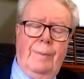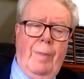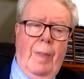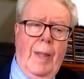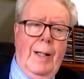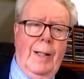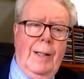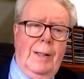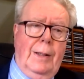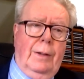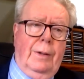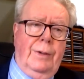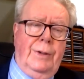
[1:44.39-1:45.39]

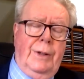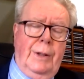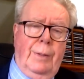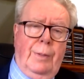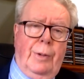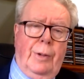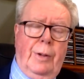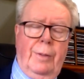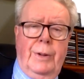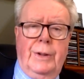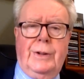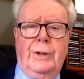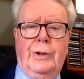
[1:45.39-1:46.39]
uh, losing the prime
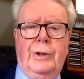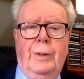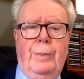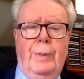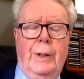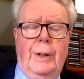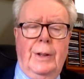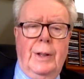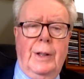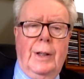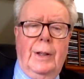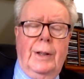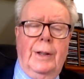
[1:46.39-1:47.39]
ministership in uh,